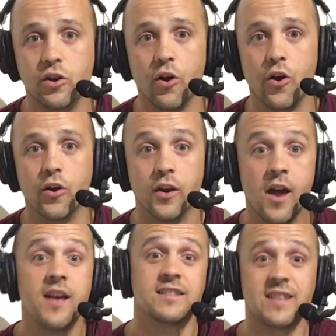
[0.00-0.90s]
you learn?
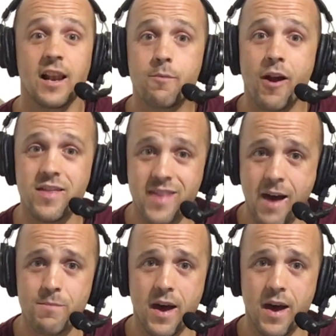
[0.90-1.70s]
Celebrate that